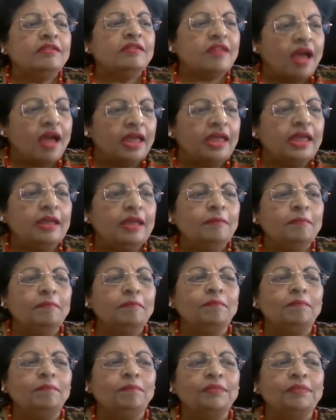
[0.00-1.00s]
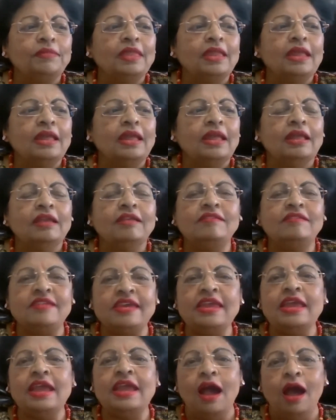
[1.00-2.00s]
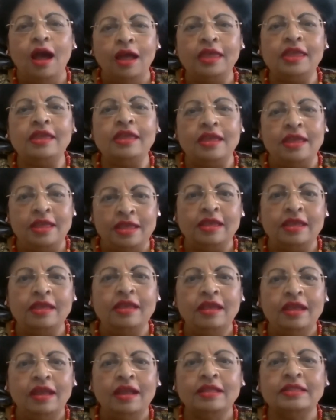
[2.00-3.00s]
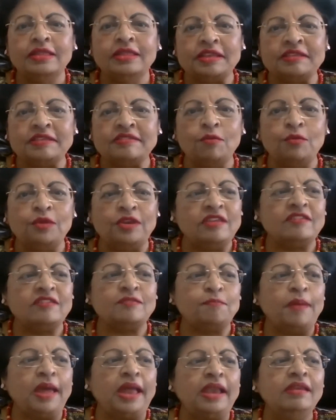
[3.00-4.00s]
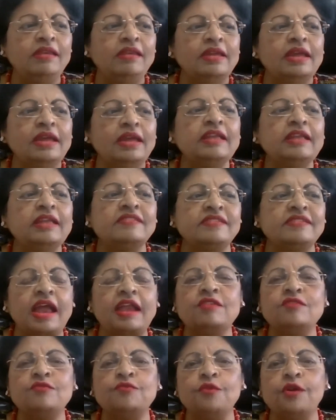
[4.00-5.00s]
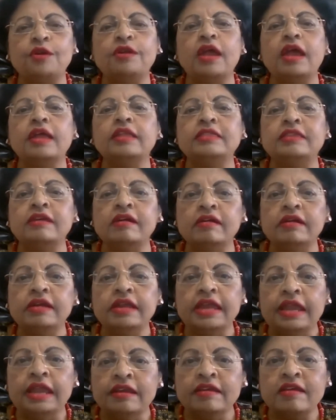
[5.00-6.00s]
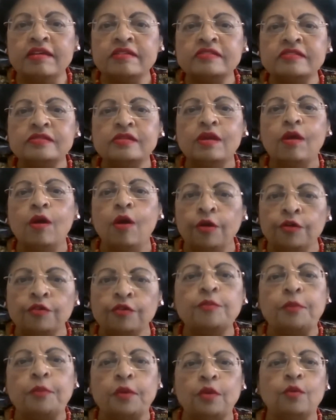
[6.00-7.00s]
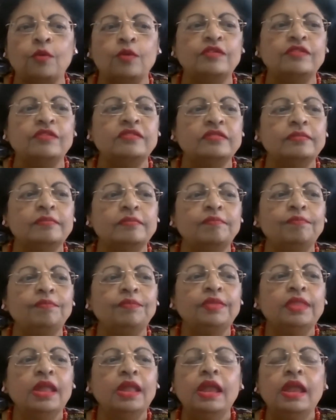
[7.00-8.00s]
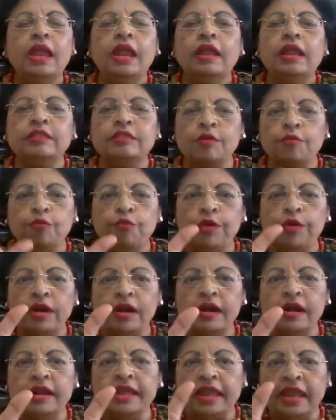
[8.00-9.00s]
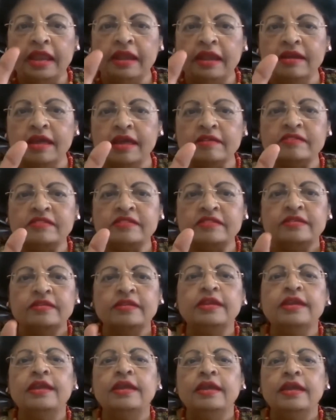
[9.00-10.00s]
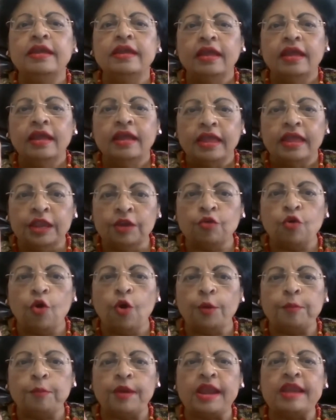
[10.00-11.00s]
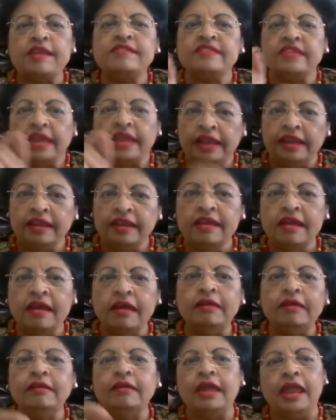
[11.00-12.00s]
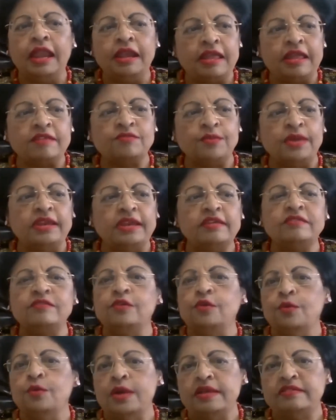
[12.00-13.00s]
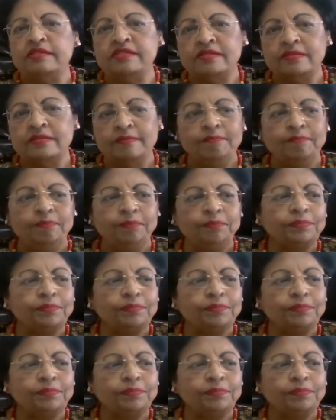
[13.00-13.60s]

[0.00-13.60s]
TYE, T-I-E, that's how it is spelled. It stands for the Indus Entrepreneurs. The word Indus incorporates India and as well as US.